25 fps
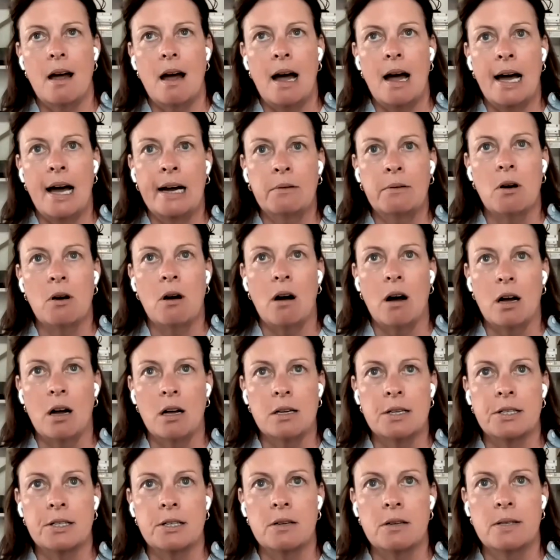will
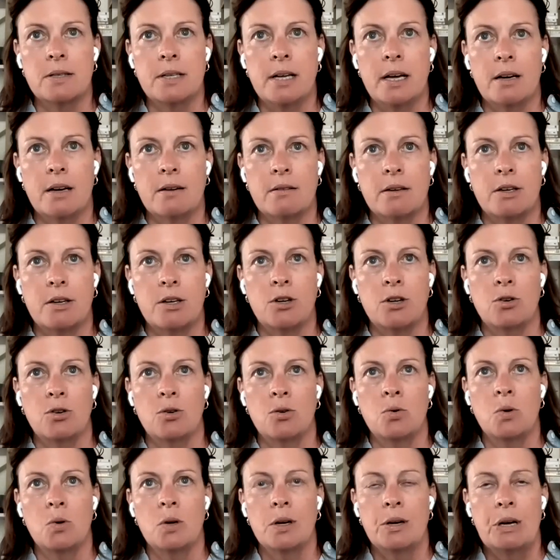also tell
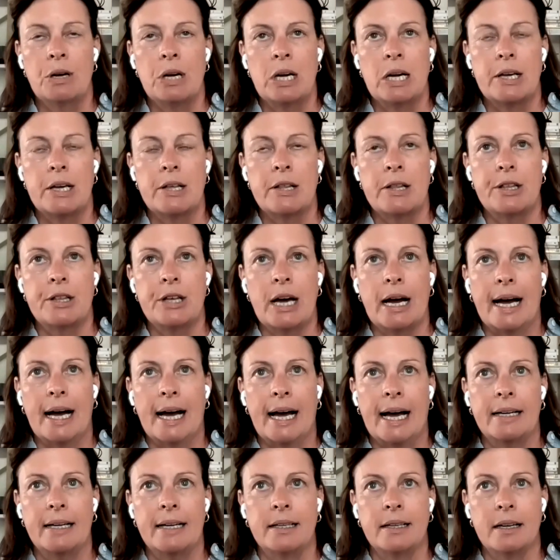you
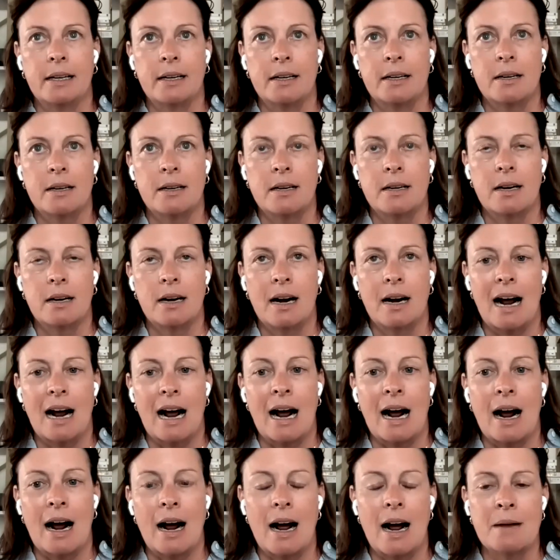that
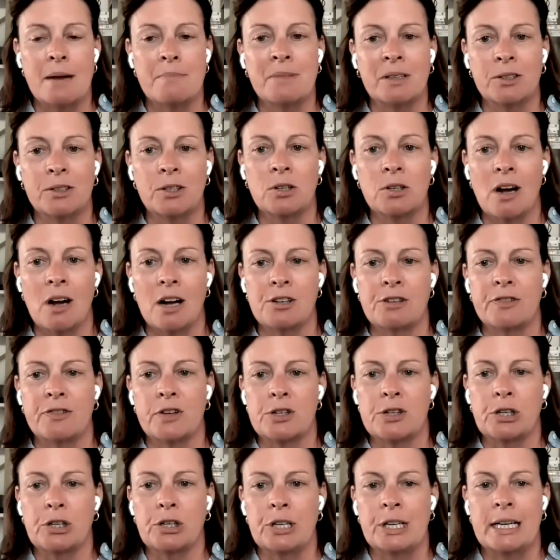I'm a little
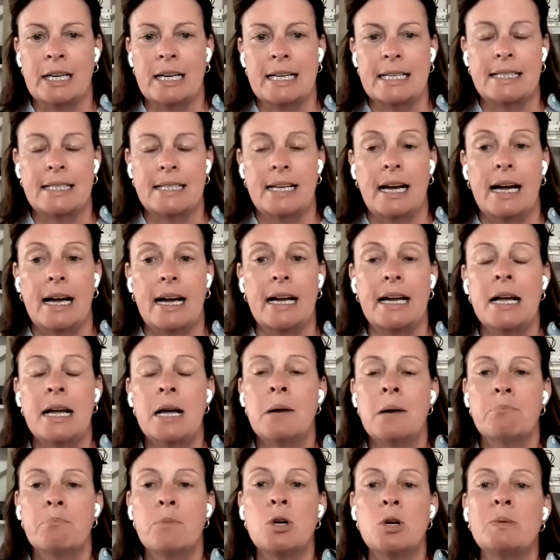controversial, and I say,
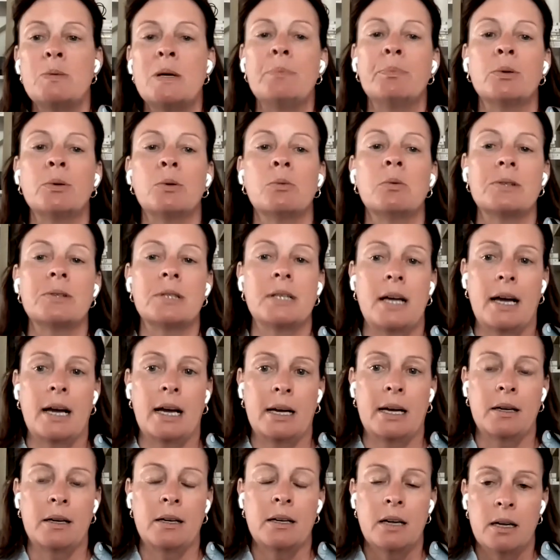most people will
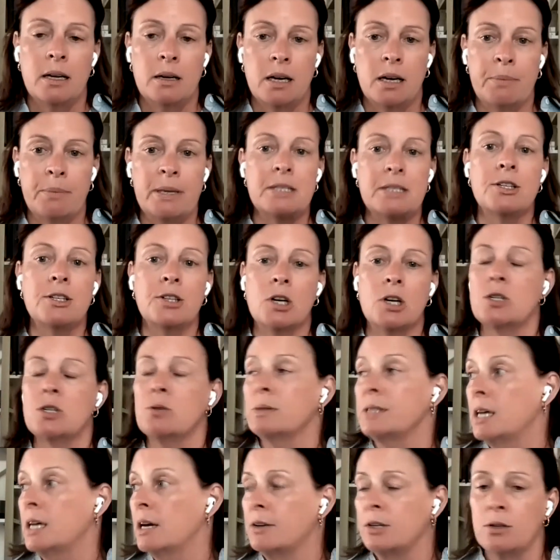say, a business coach
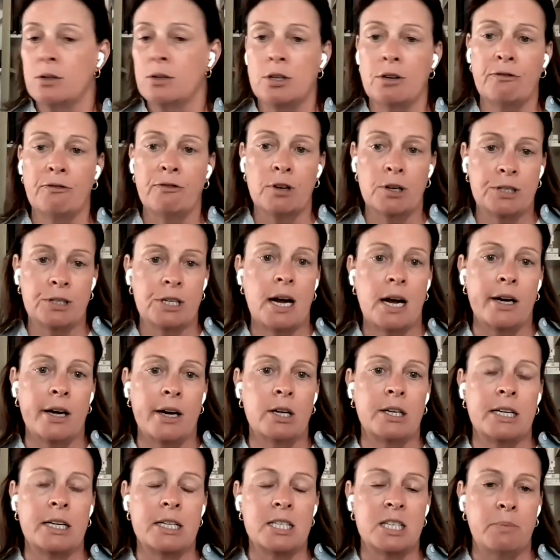will tell you your first hire
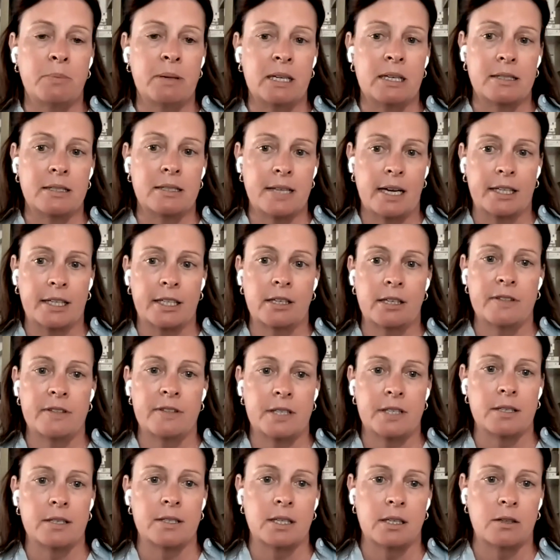needs to be an executive
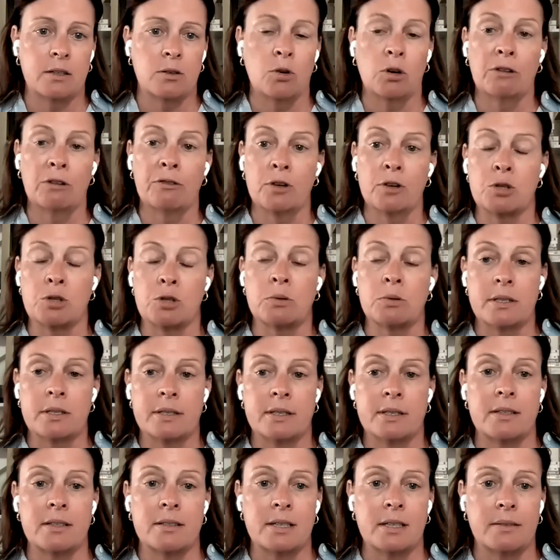assistant or a virtual
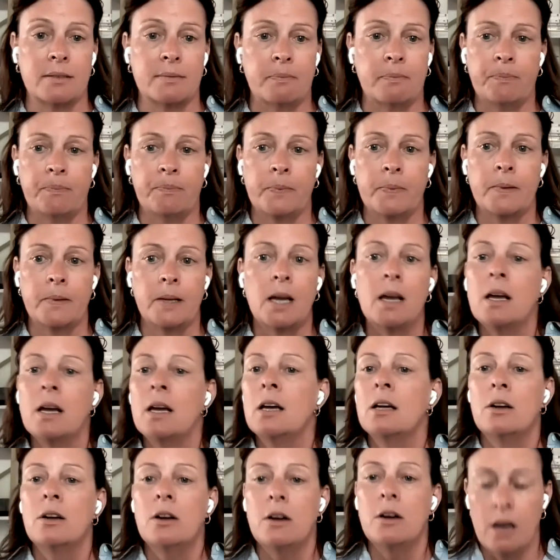assistant.
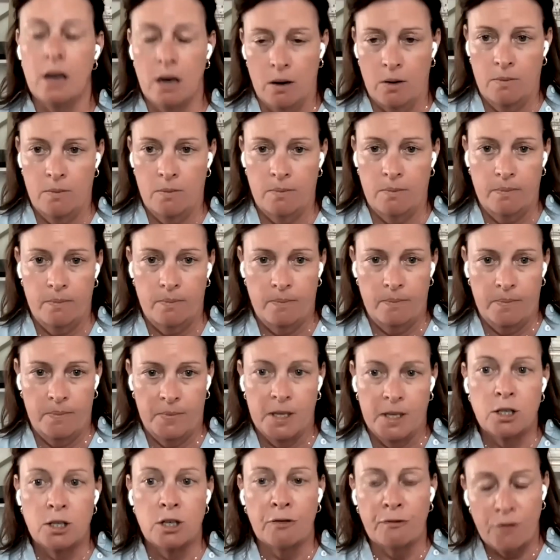No,
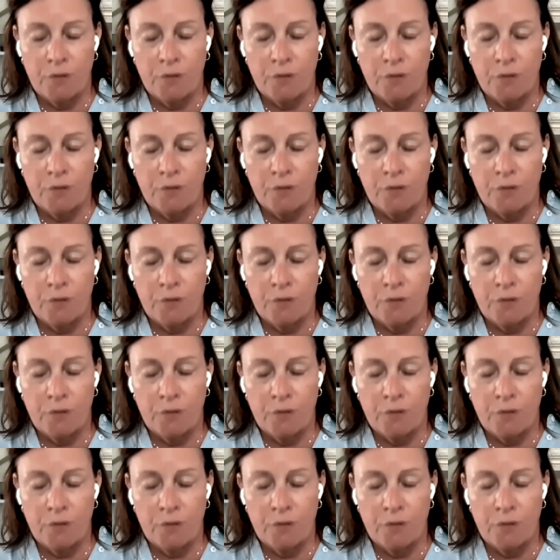your